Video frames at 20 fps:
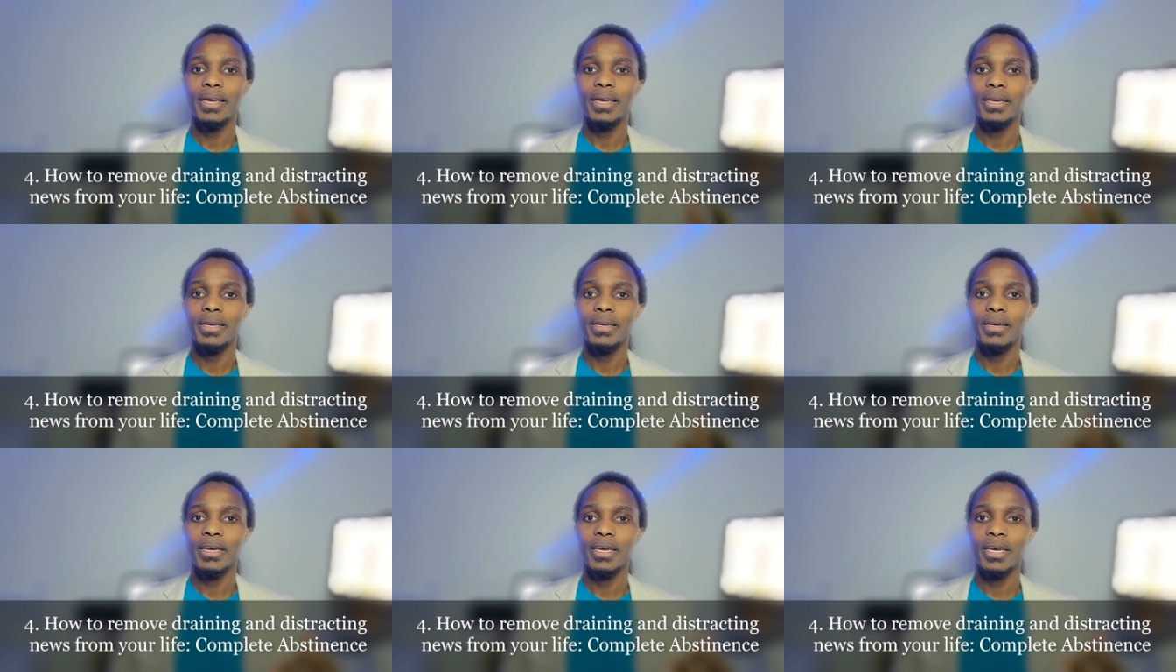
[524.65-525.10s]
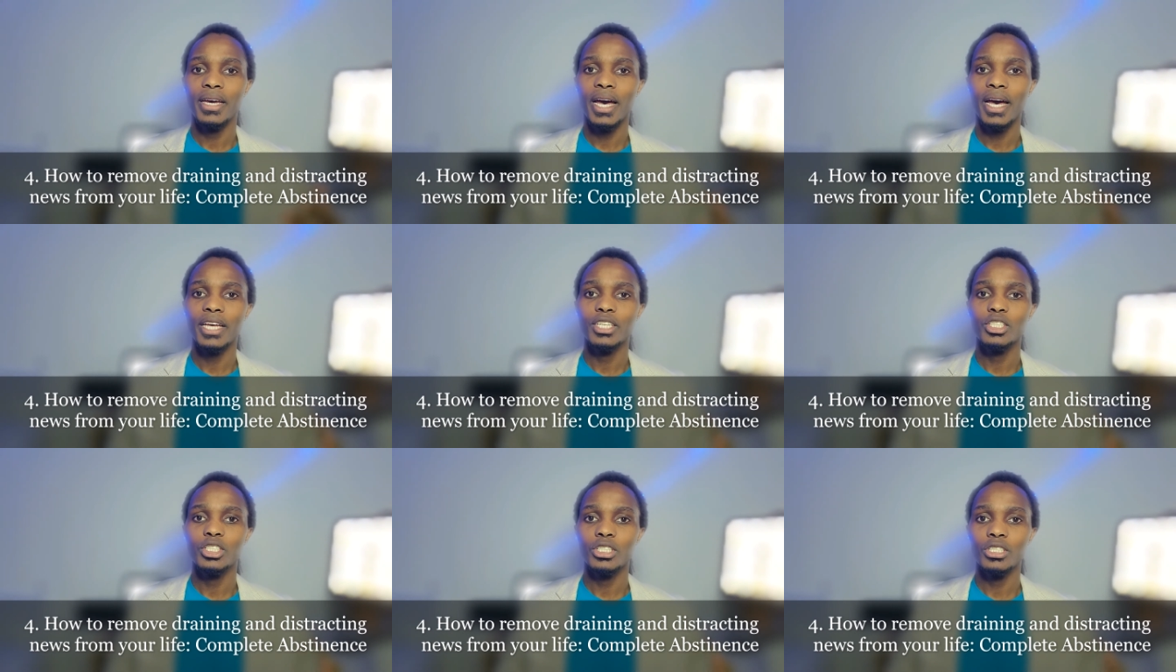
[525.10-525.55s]
a
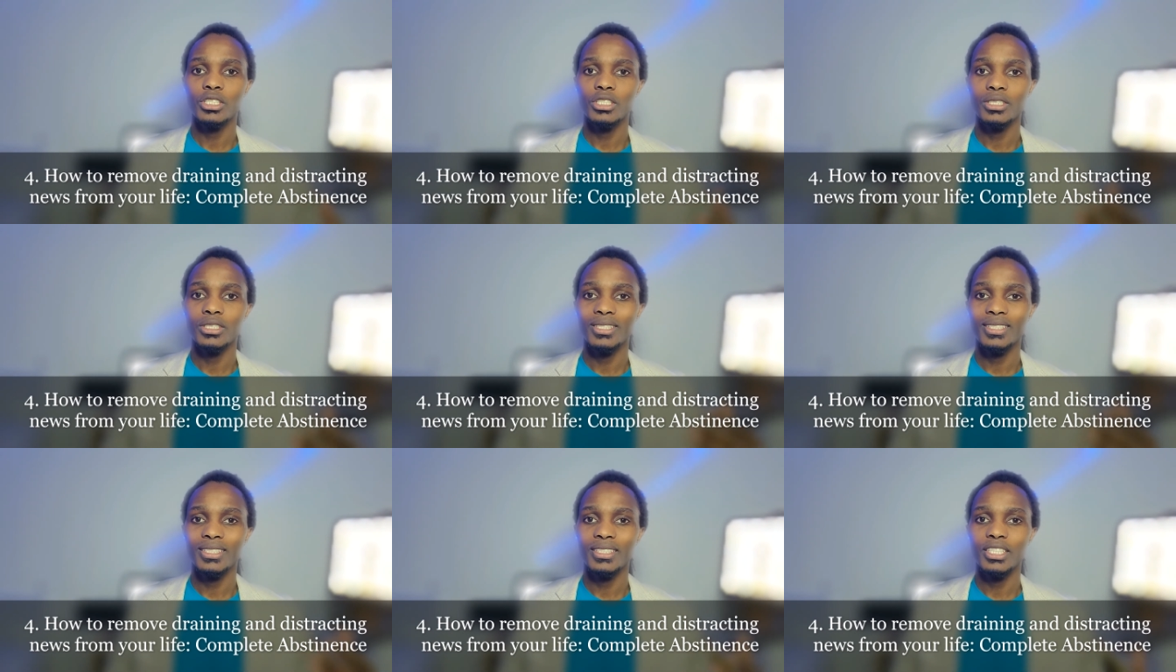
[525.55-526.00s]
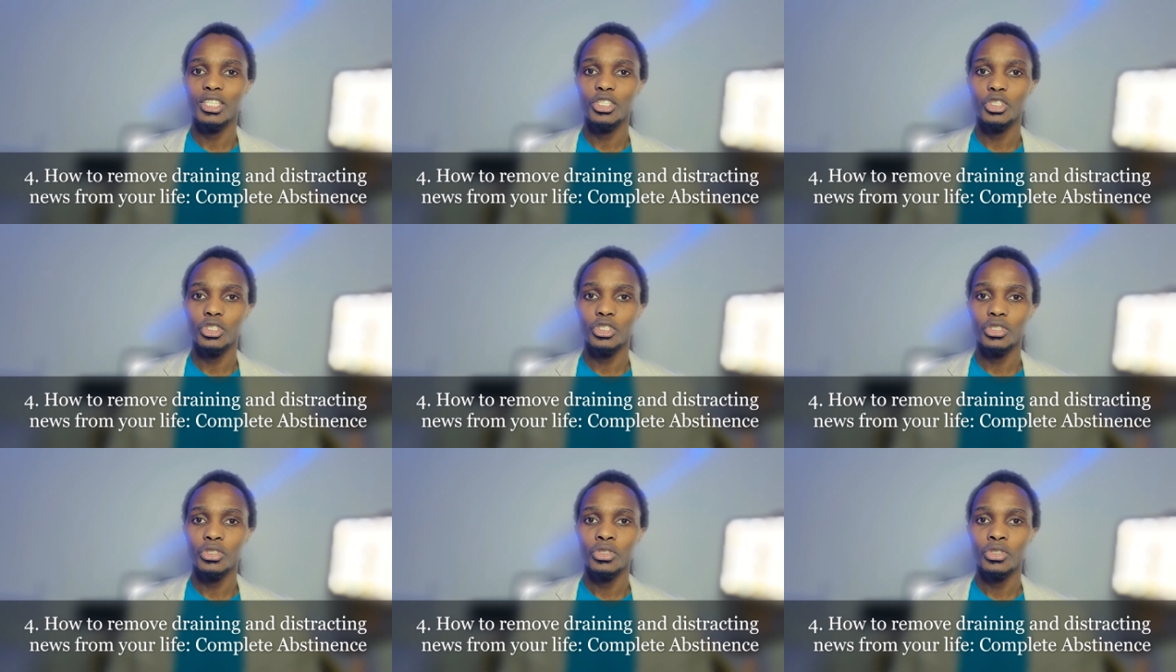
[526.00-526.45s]
conscious
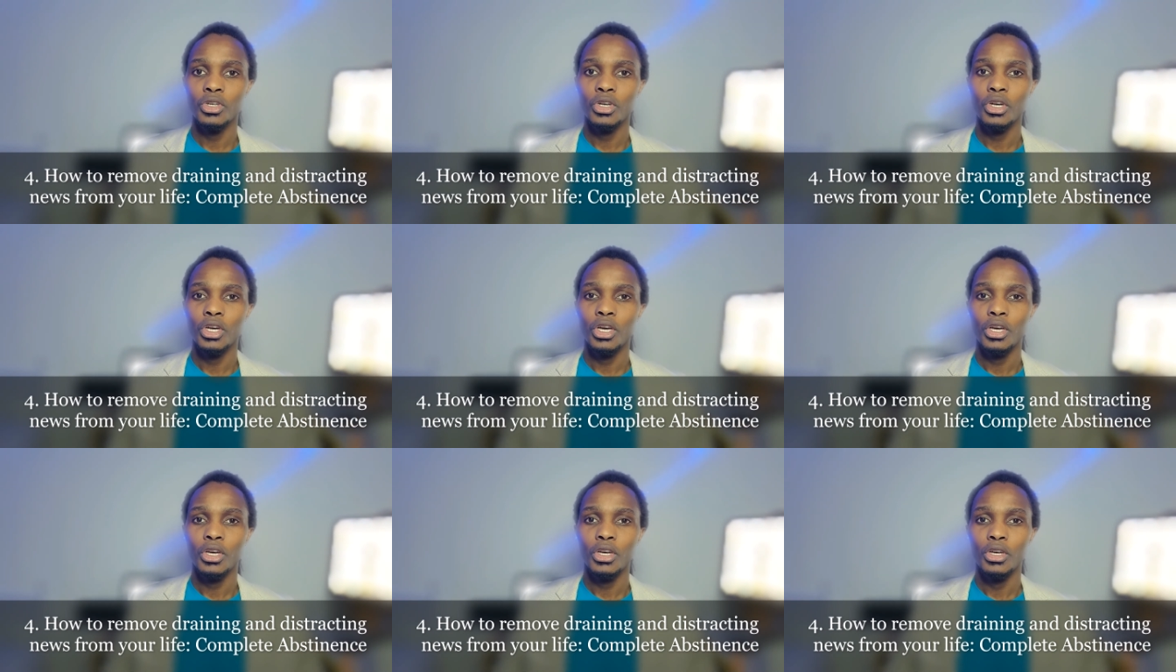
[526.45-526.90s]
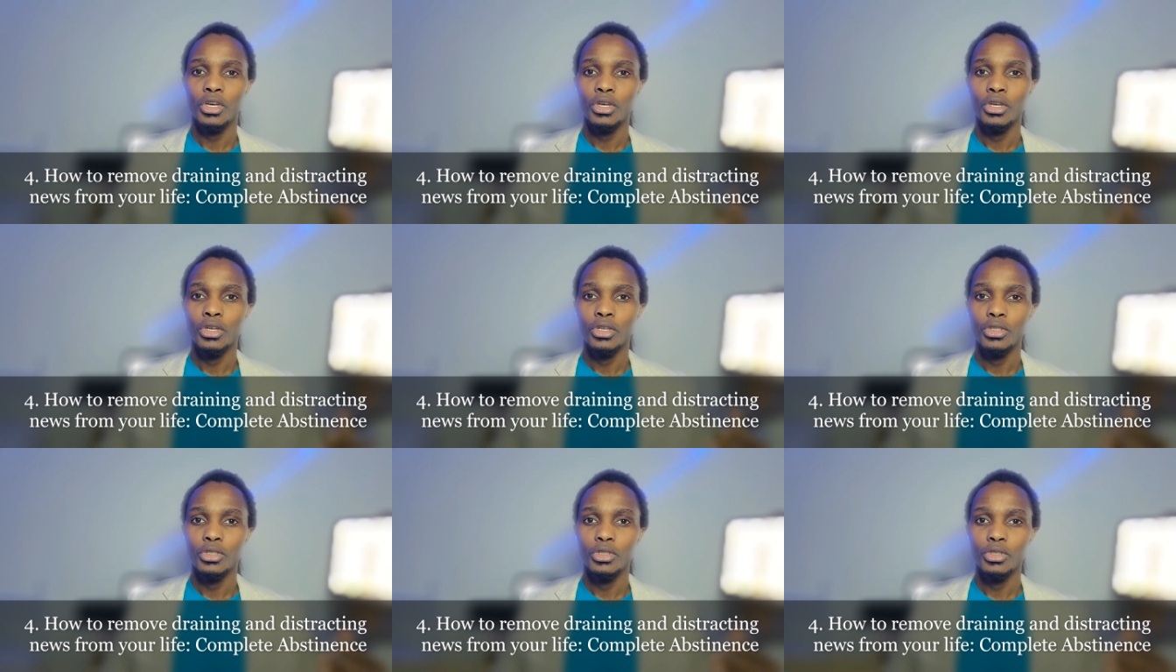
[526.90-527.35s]
decision
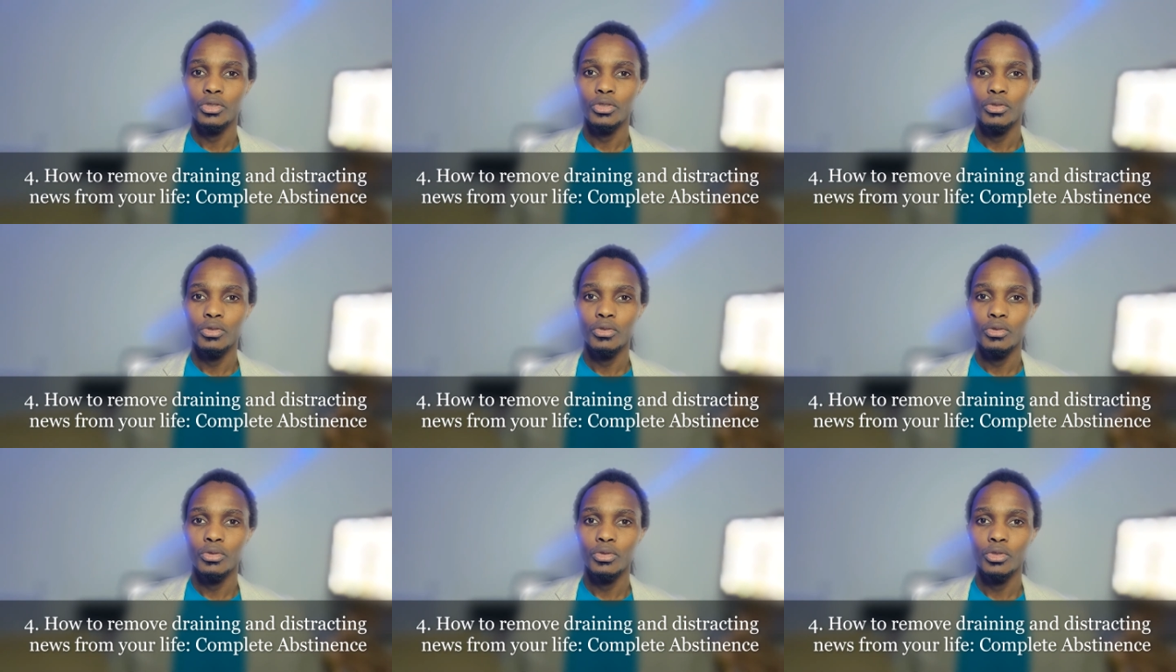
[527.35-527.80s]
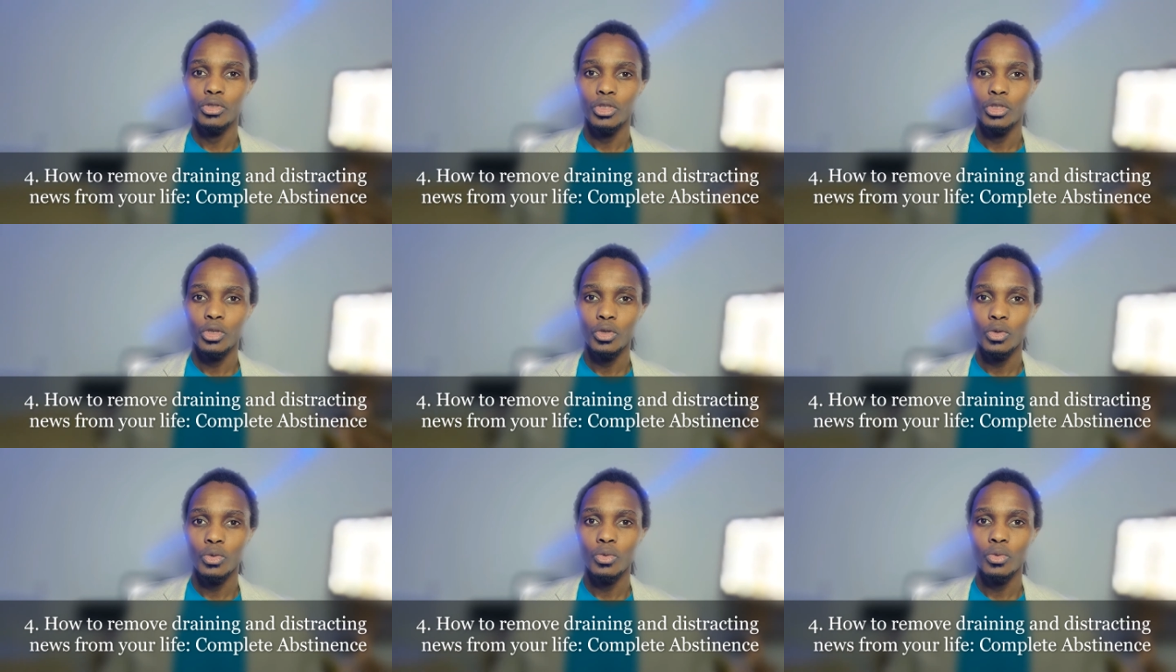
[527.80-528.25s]

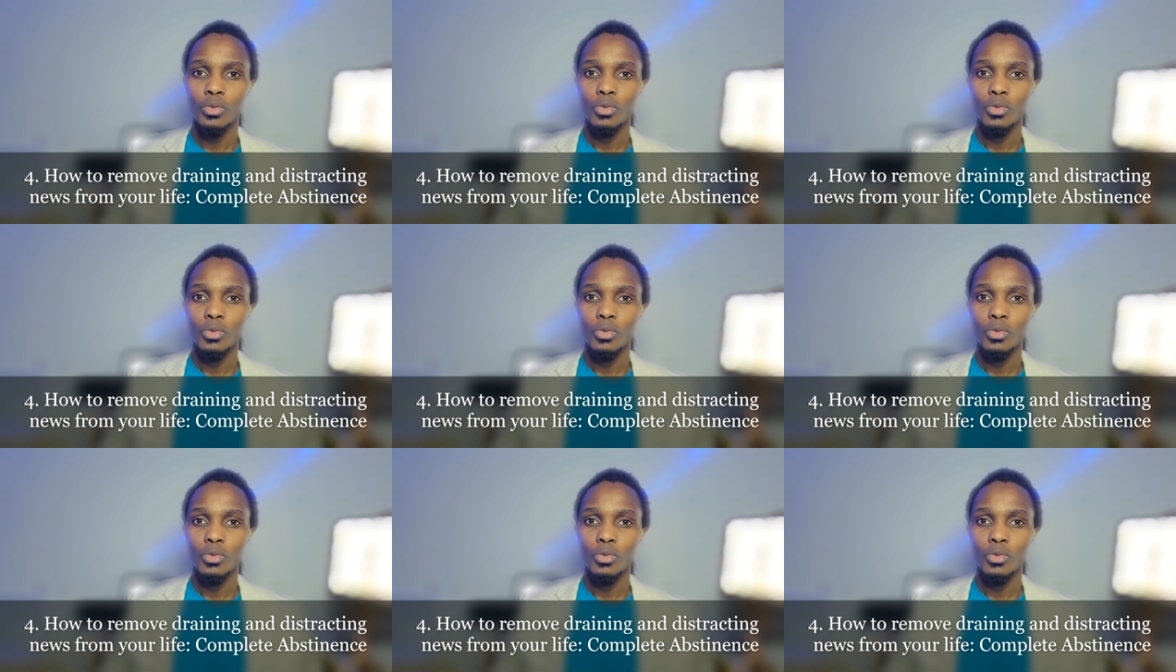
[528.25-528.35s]
to